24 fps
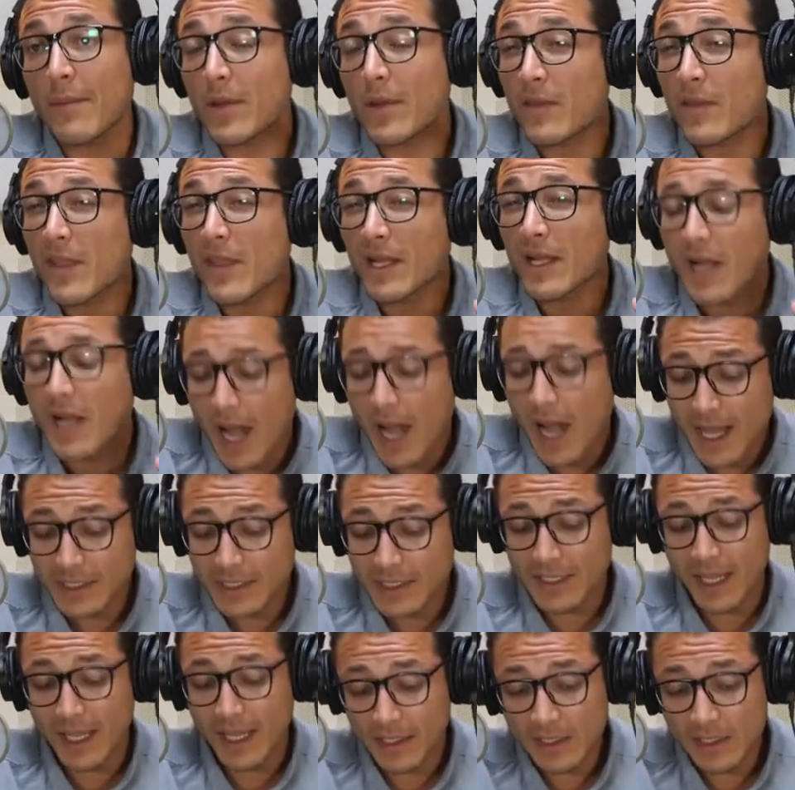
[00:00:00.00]
But in the
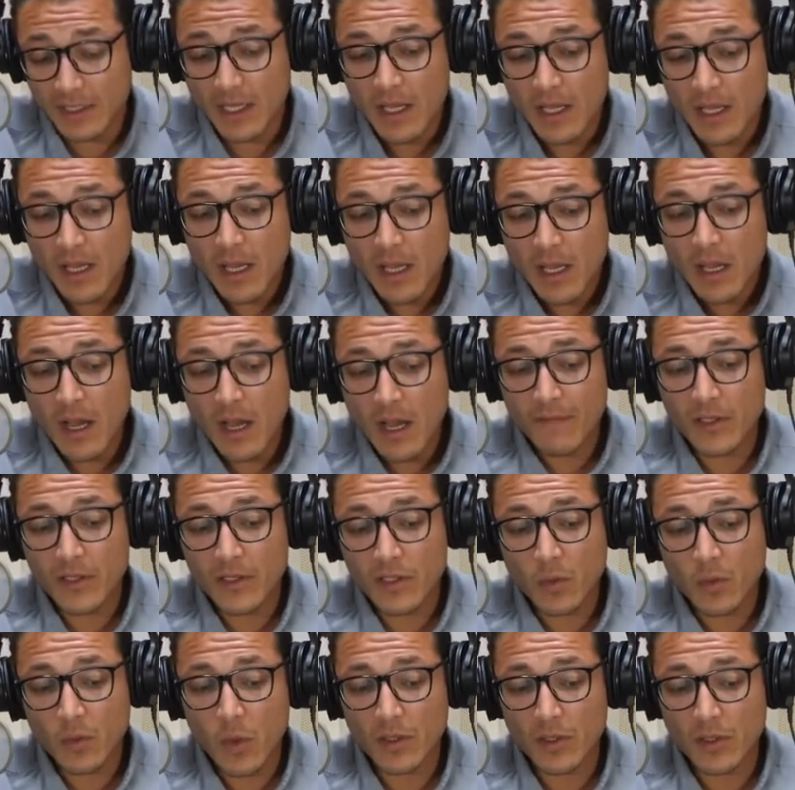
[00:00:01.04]
context of
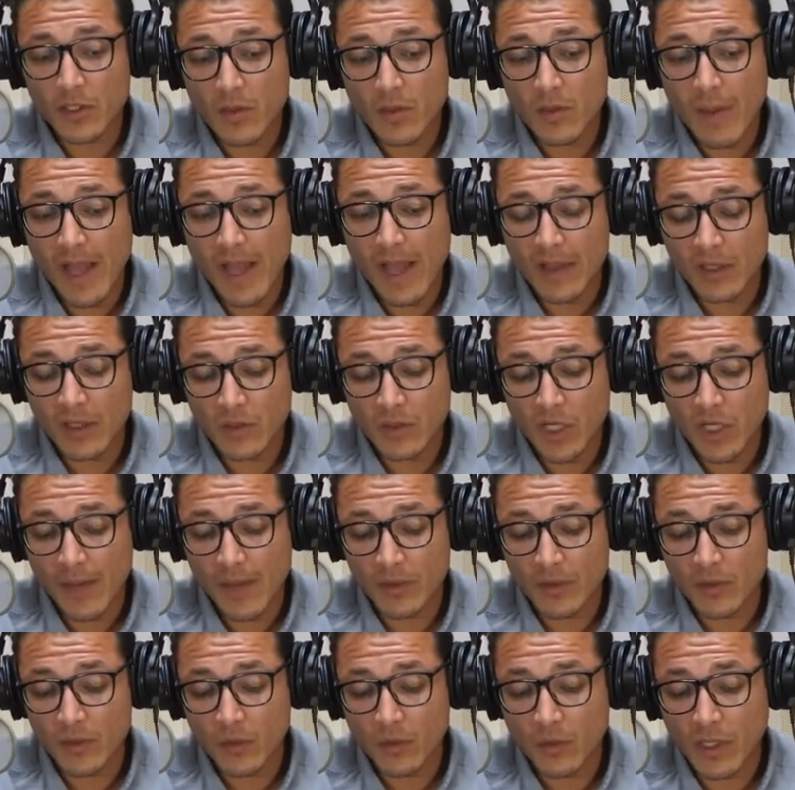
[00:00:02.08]
his words in Matthew
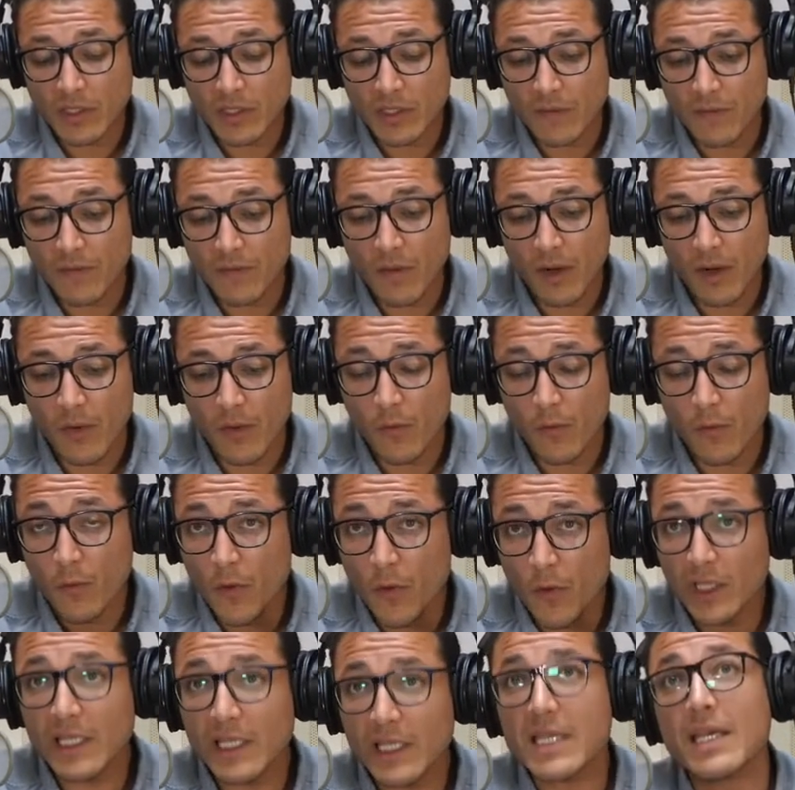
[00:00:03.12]
chapter 24, it
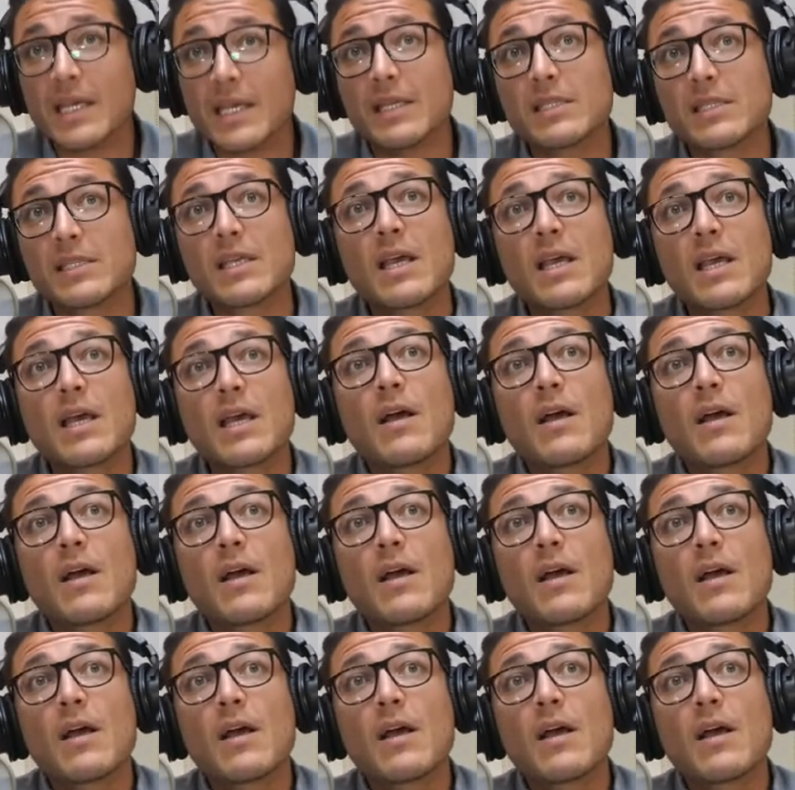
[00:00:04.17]
really is